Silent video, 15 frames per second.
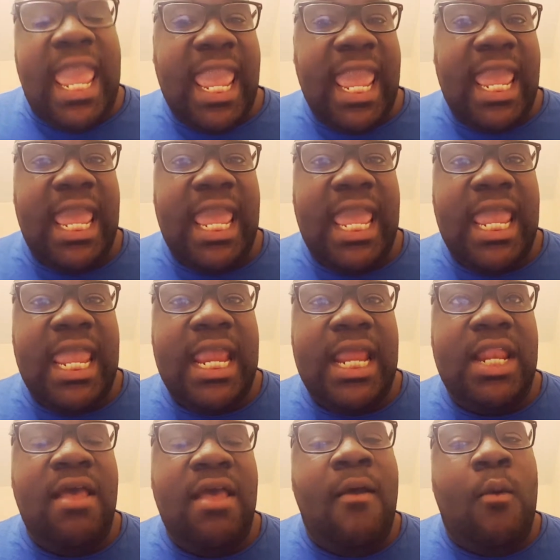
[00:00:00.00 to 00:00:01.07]

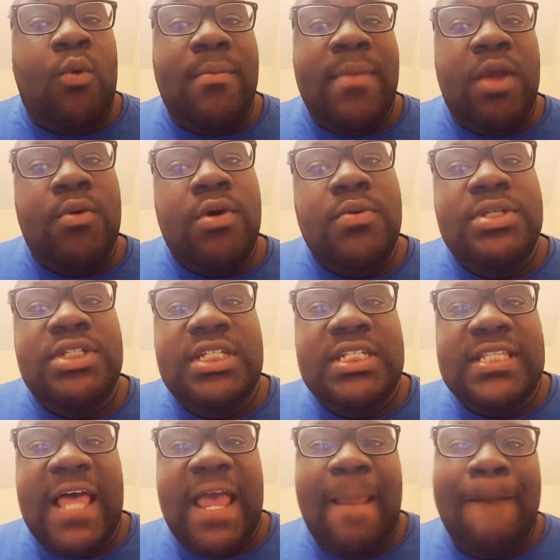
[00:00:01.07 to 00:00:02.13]
and Romero was
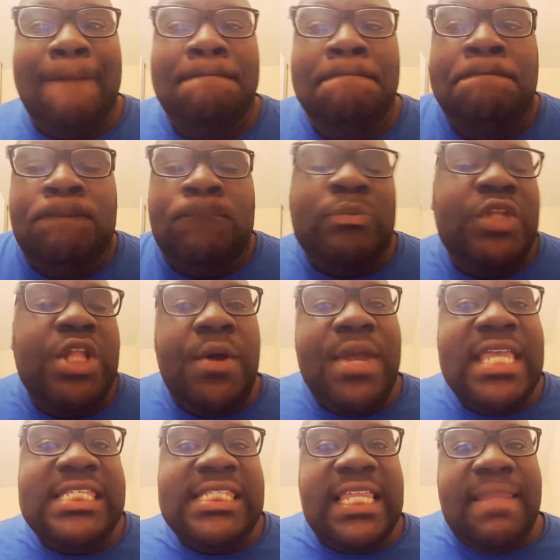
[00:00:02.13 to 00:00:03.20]
just like, you know,
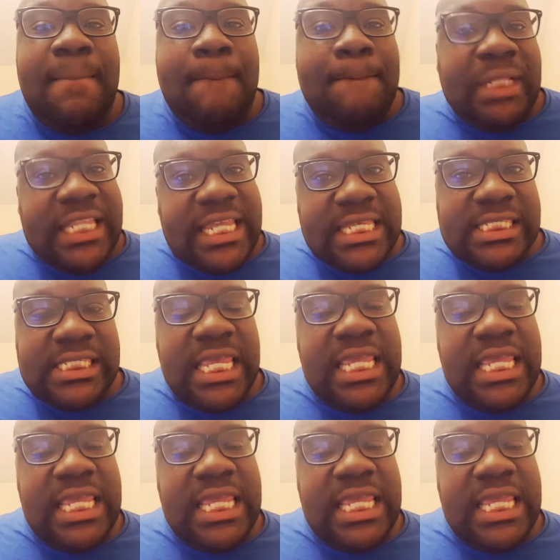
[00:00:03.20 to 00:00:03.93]
he's still in bliss.